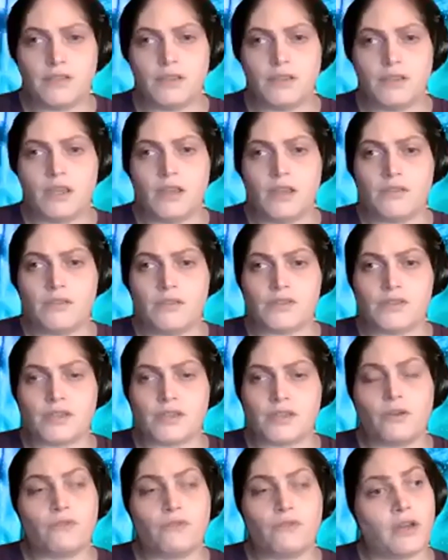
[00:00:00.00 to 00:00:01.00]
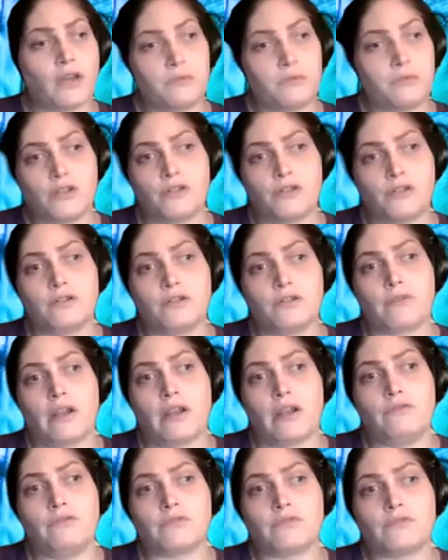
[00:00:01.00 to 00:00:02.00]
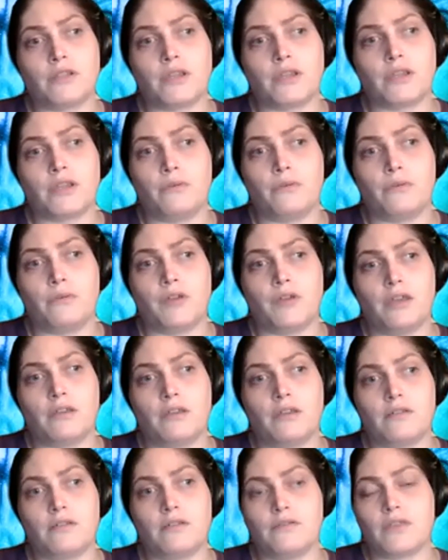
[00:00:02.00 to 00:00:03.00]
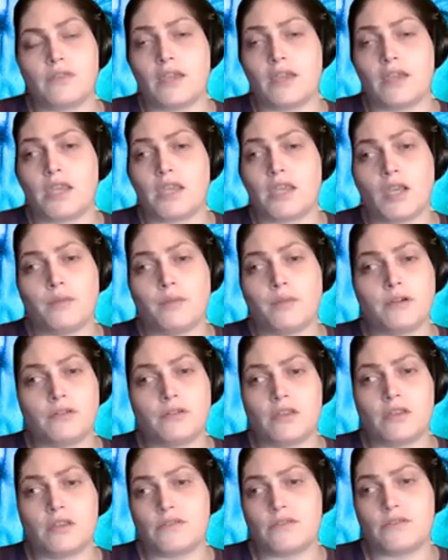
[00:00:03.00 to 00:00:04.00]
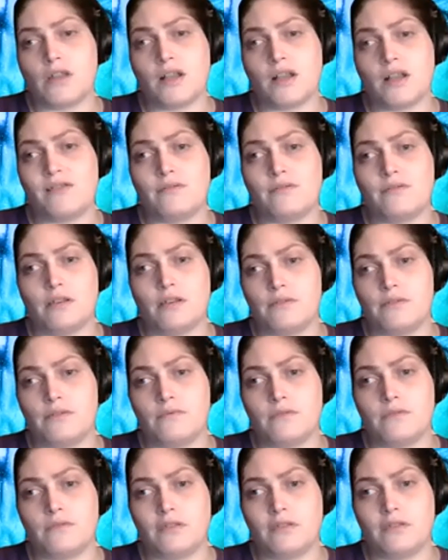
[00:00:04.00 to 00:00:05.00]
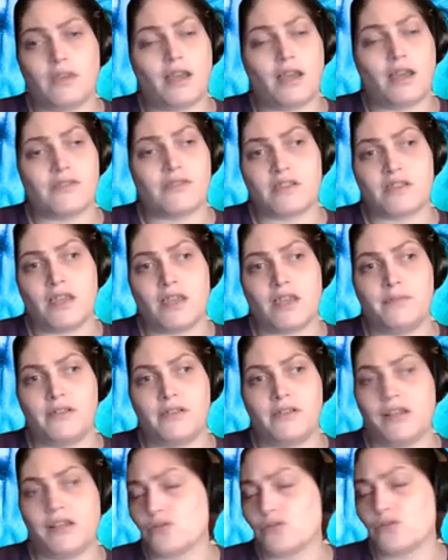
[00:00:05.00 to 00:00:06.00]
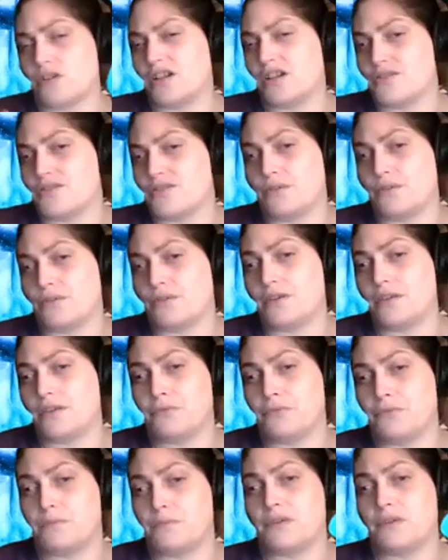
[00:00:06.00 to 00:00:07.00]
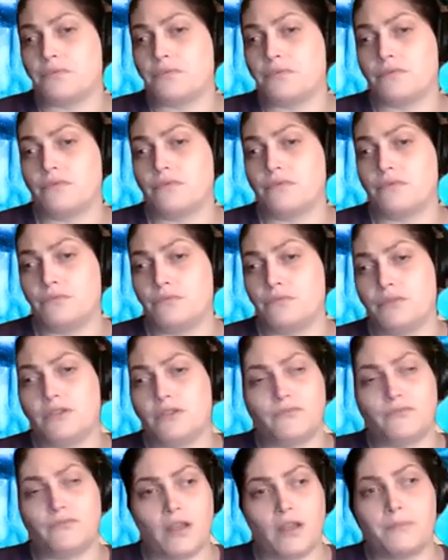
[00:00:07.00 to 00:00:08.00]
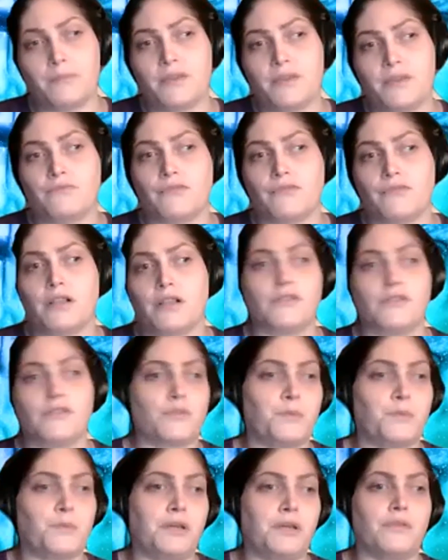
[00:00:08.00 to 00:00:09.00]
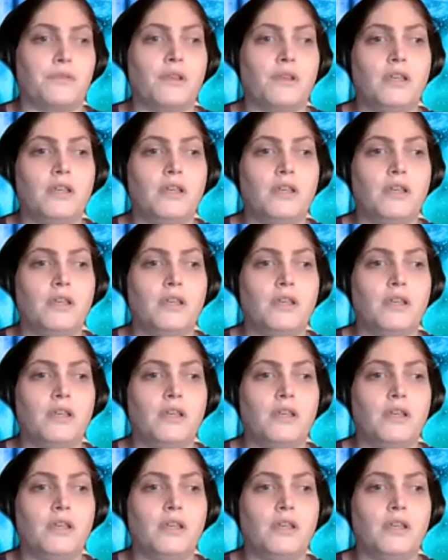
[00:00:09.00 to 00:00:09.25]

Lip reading: and so if I turned around really quick, that camera is not got stabilizer in it, so it would have not been really smooth.